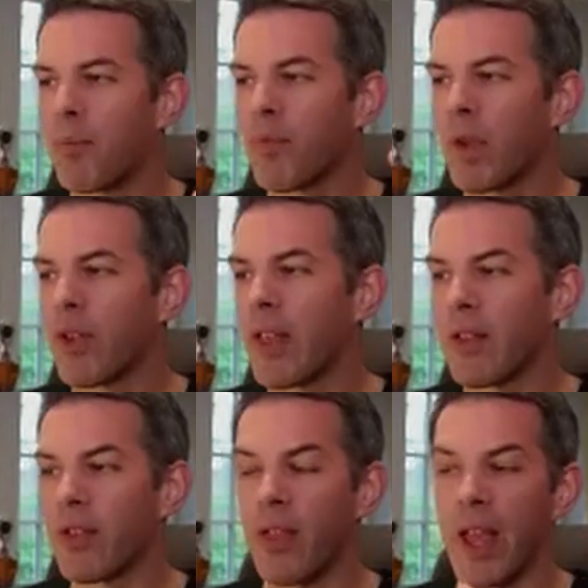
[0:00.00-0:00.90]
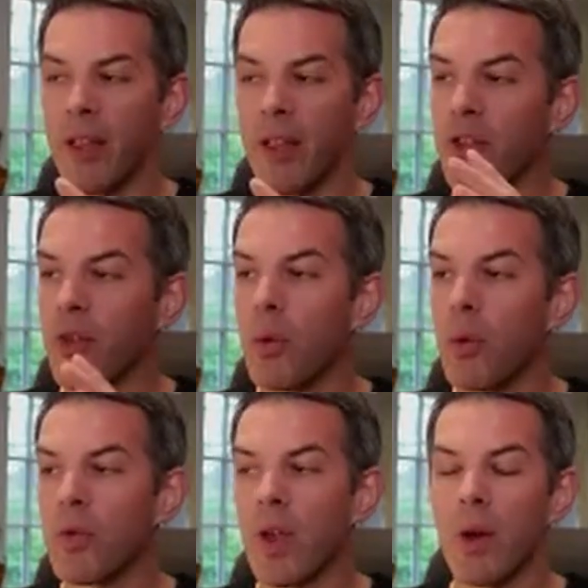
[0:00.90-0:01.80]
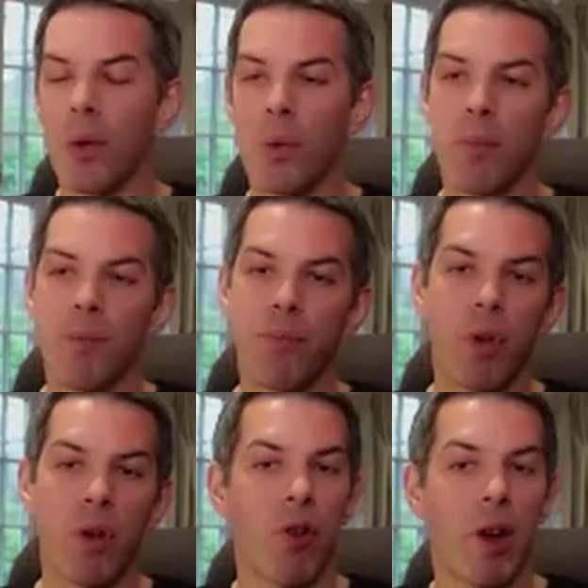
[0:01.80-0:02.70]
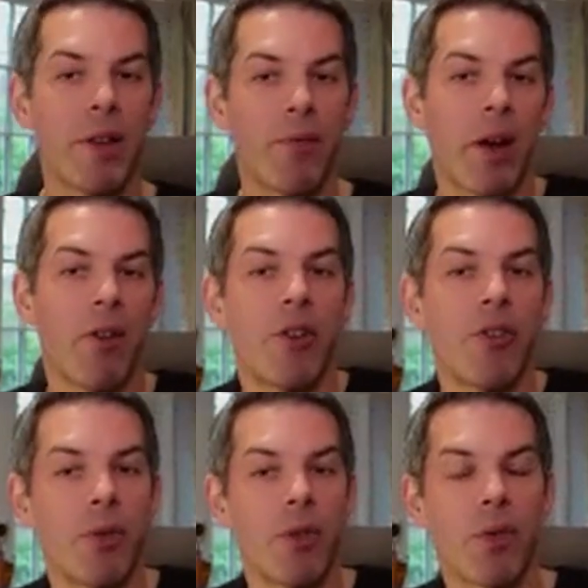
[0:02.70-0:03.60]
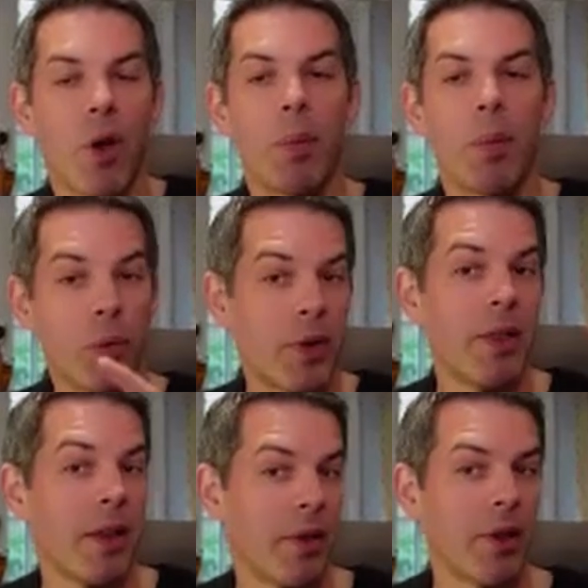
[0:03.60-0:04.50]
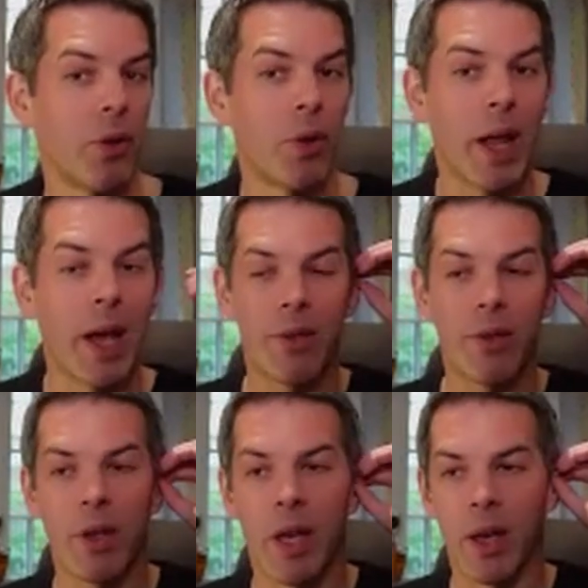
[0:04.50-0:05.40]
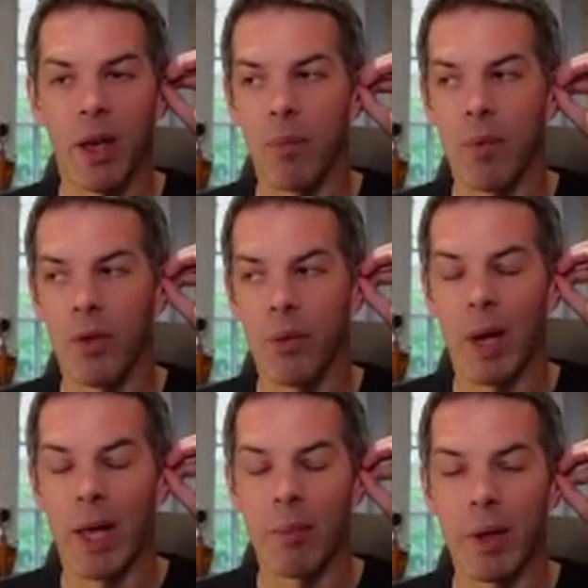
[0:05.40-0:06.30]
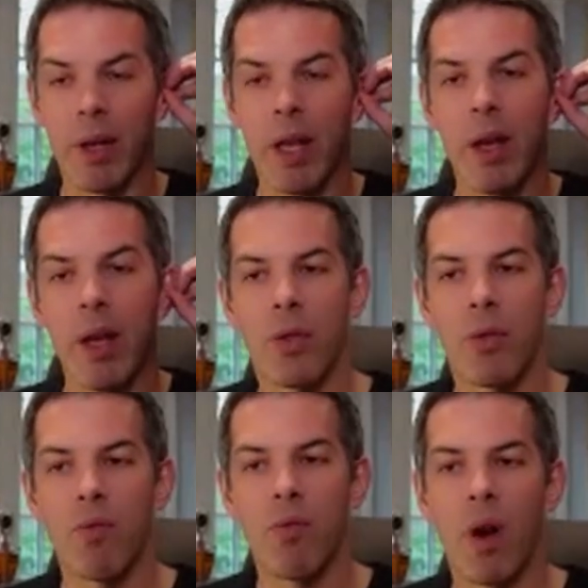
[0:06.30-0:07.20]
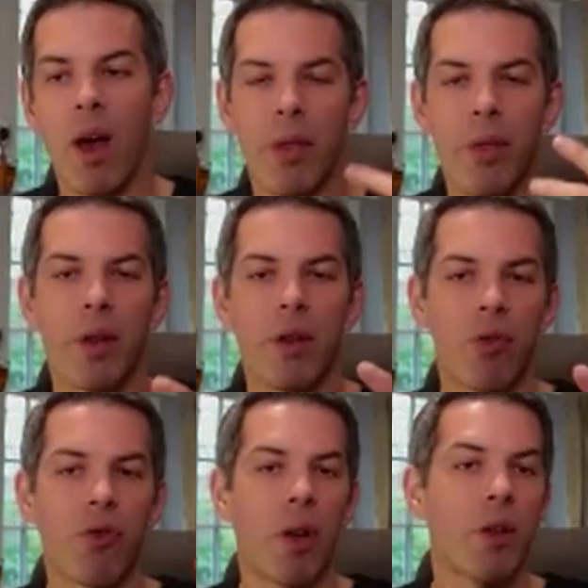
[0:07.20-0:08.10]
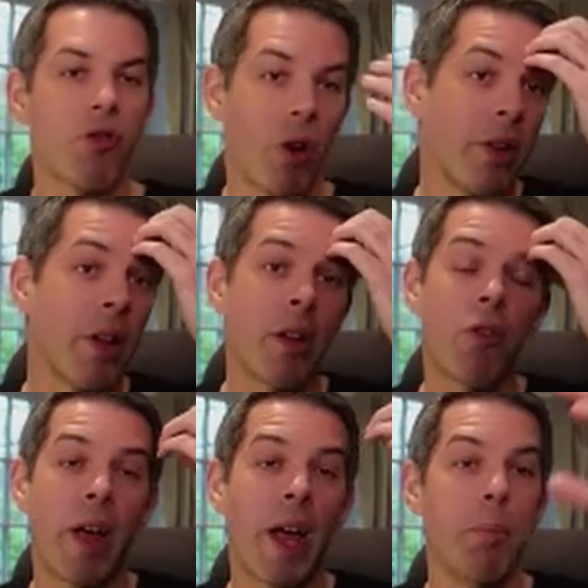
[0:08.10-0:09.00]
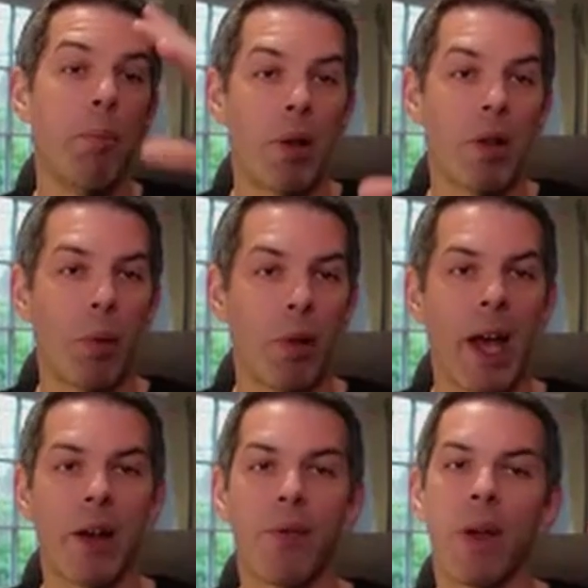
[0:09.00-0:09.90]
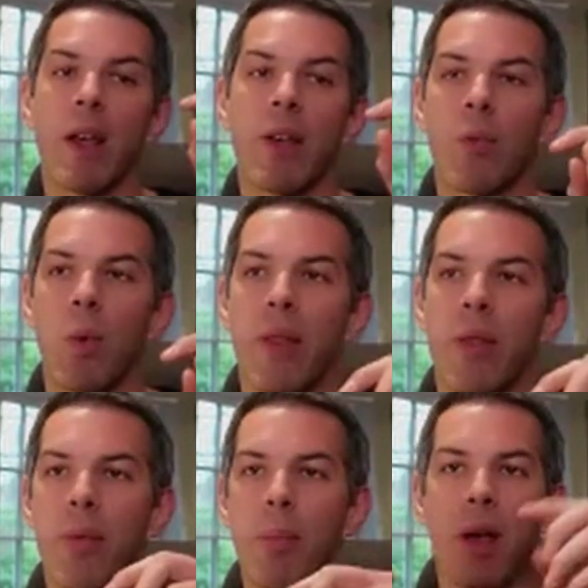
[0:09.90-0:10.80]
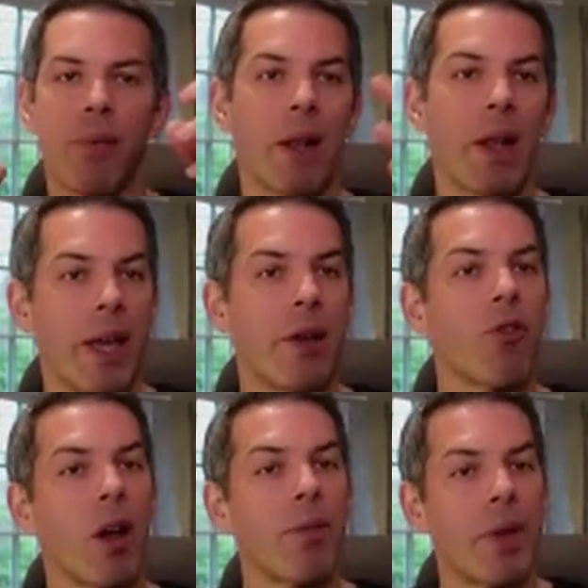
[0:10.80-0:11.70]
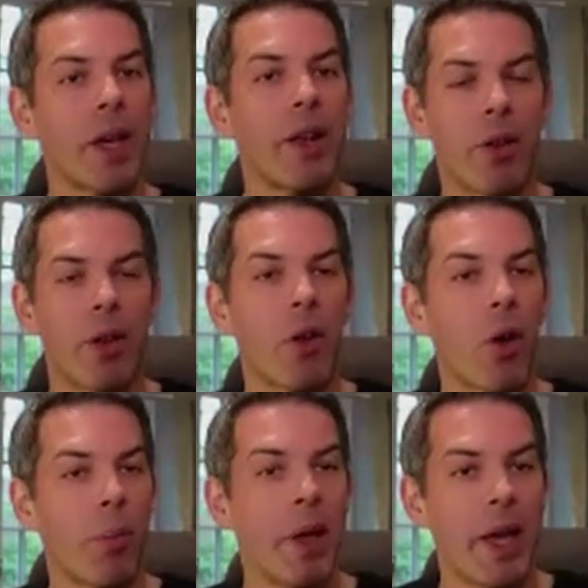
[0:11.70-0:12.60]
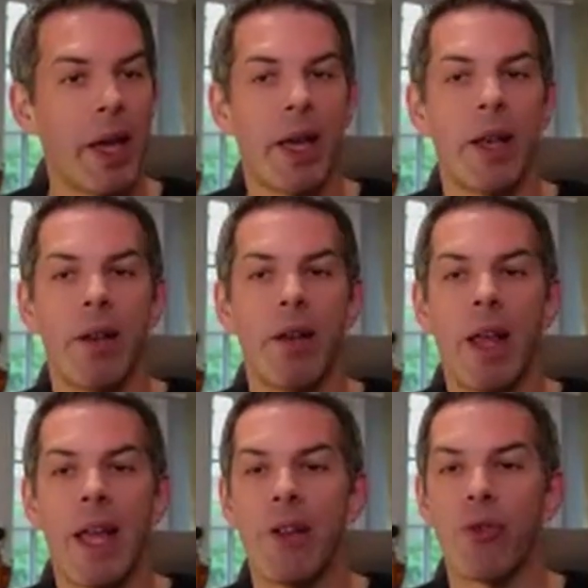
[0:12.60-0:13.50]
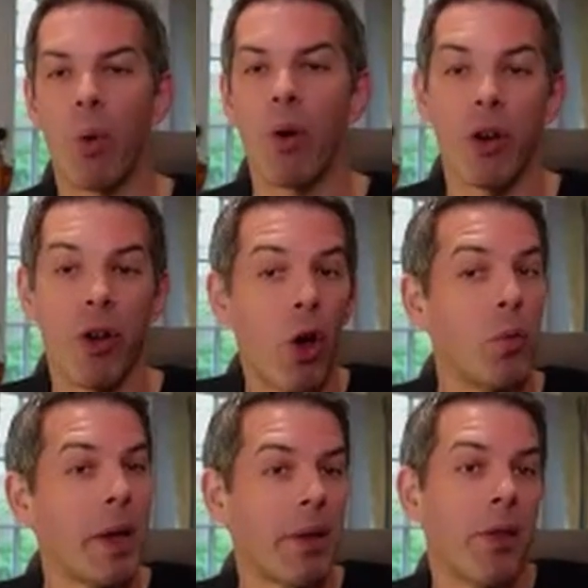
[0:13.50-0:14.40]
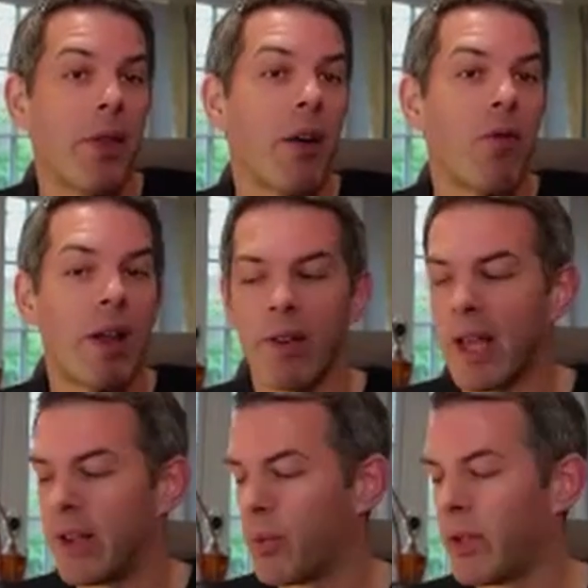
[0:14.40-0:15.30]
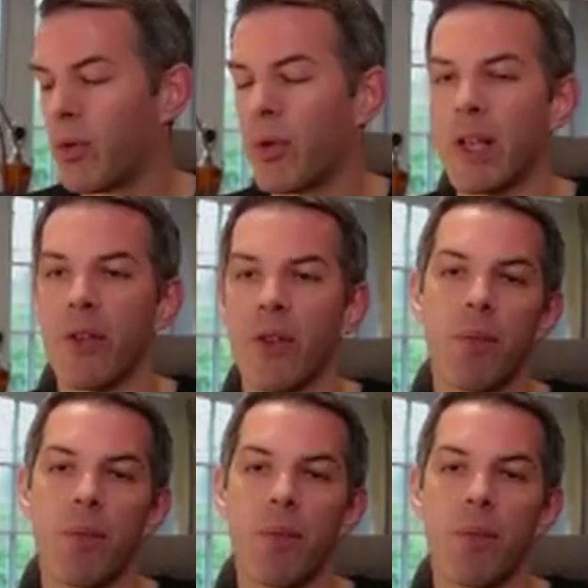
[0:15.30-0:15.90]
So that's the thing. There's also creating variations of copy. We'll see this in Google Ads as well, but rather than trying to create multiple adverts with perfectly crafted copy in each one and hoping that resonates with an audience,